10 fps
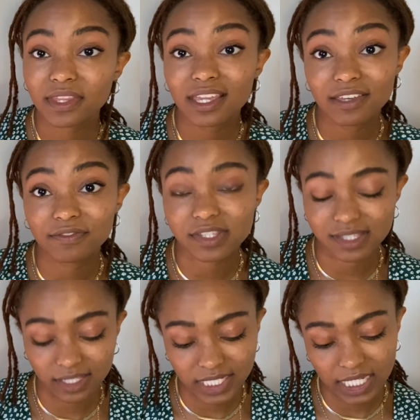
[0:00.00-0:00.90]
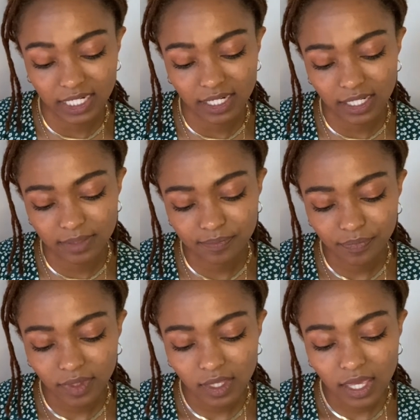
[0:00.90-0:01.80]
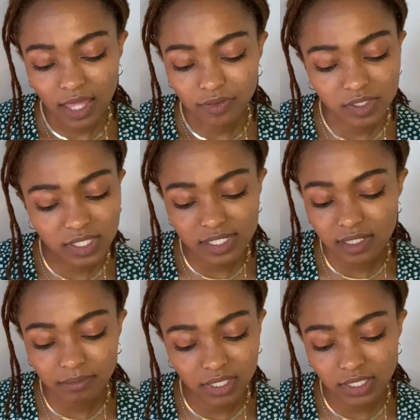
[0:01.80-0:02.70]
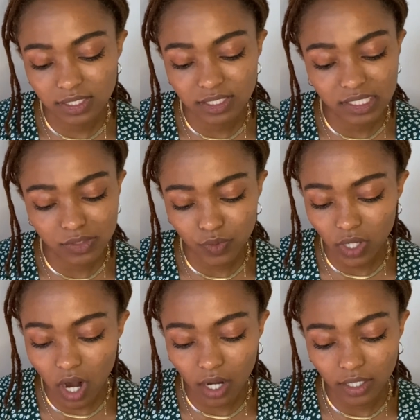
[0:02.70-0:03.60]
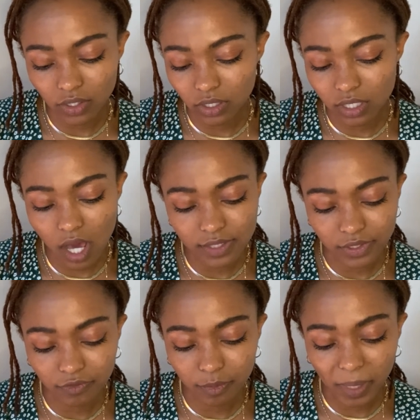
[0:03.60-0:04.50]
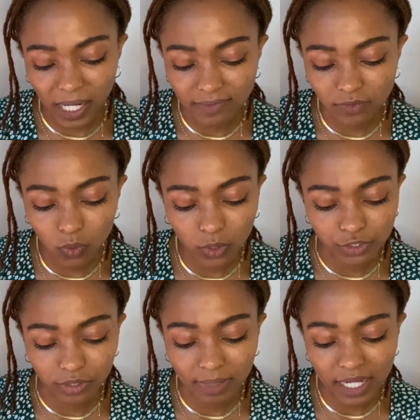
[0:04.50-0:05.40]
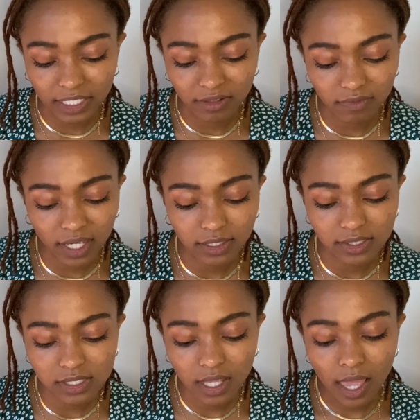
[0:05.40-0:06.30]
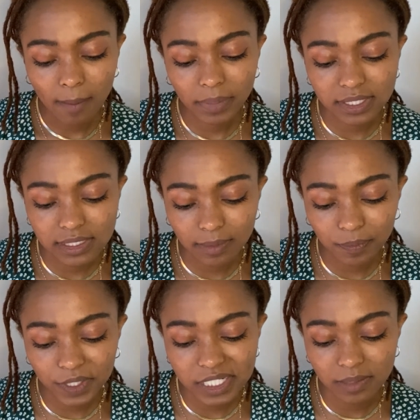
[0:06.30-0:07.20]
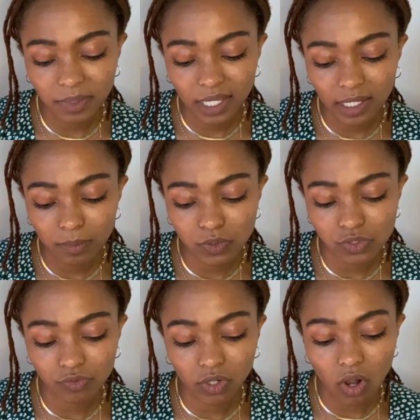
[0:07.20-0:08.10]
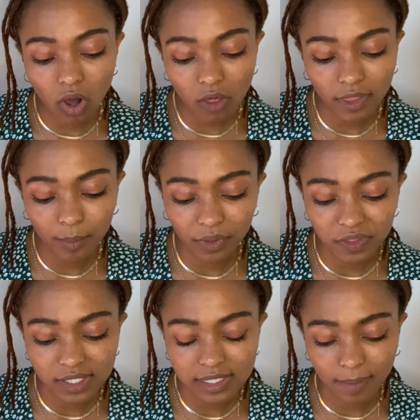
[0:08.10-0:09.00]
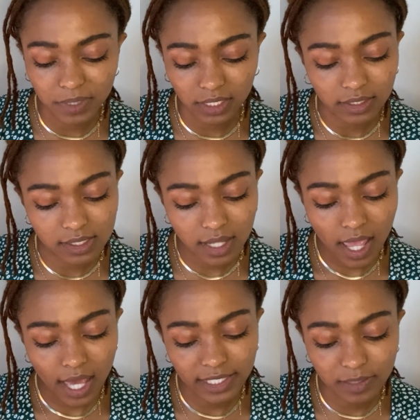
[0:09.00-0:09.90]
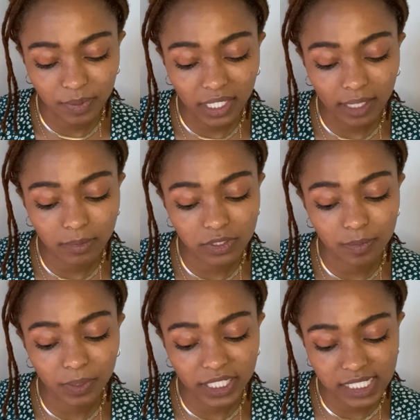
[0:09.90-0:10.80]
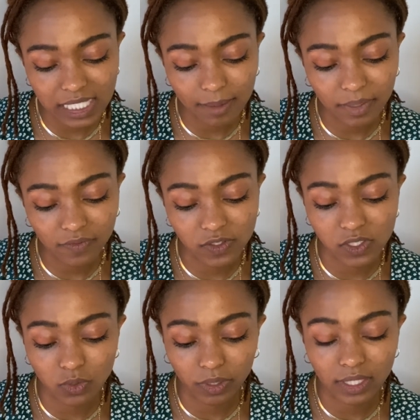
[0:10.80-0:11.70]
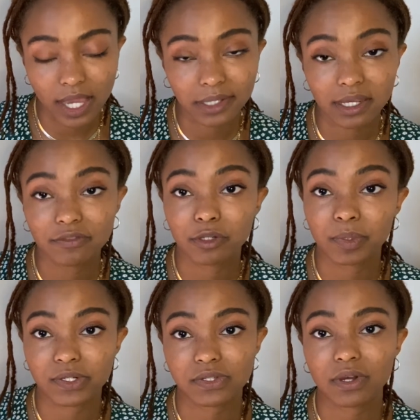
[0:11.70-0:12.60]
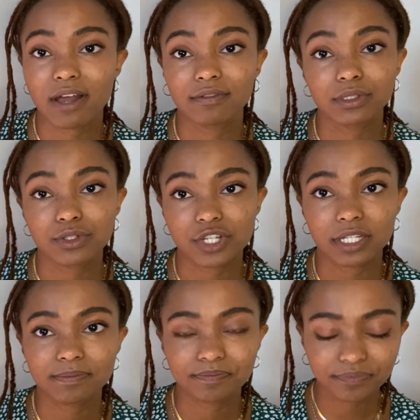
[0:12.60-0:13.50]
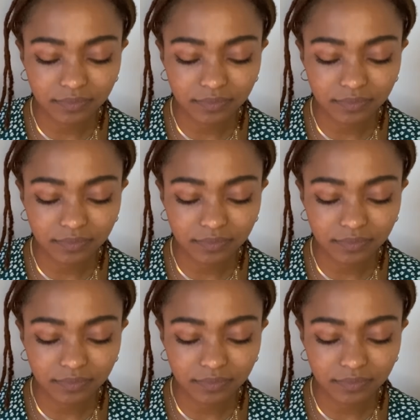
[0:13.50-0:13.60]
It facilitated it. This doesn't mean to disregard or gloss over painful or traumatic events, but simply to be able to recall them with acceptance and to be able to place them in the storyline of your personal evolution.